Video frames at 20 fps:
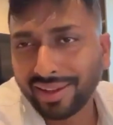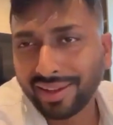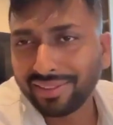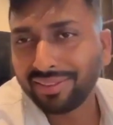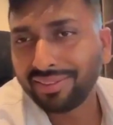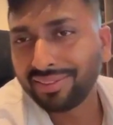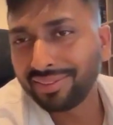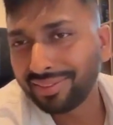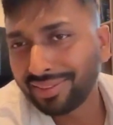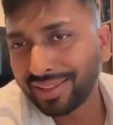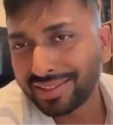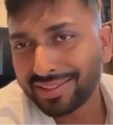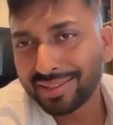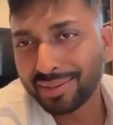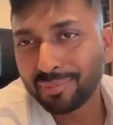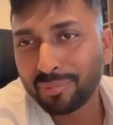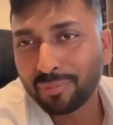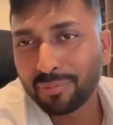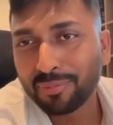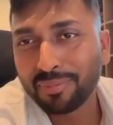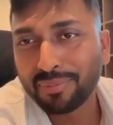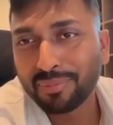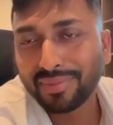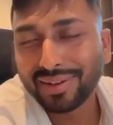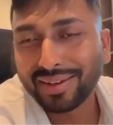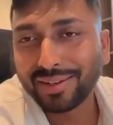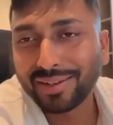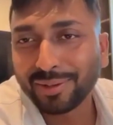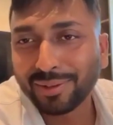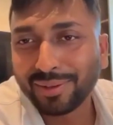And that's some
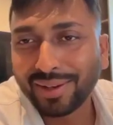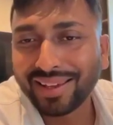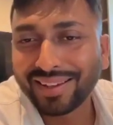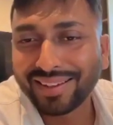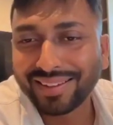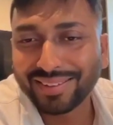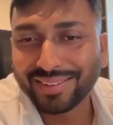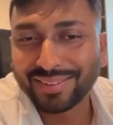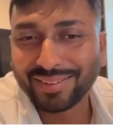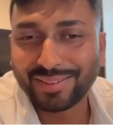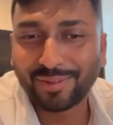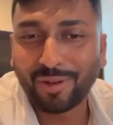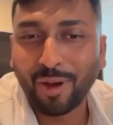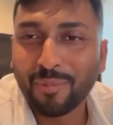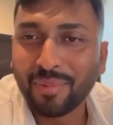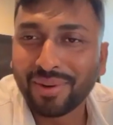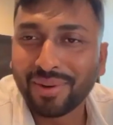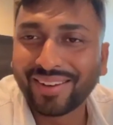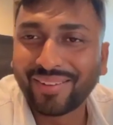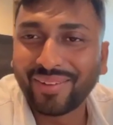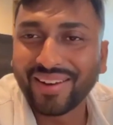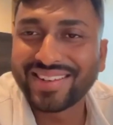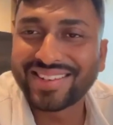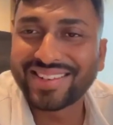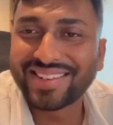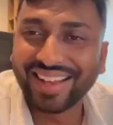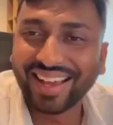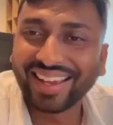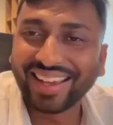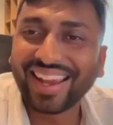like it's common
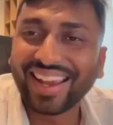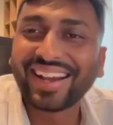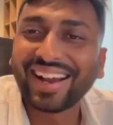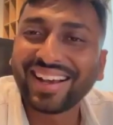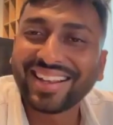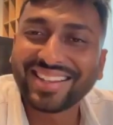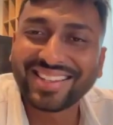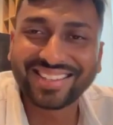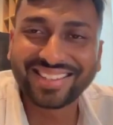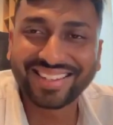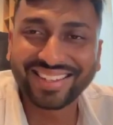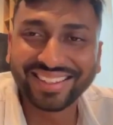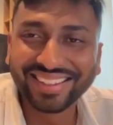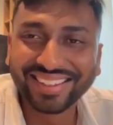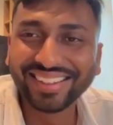question I get asked.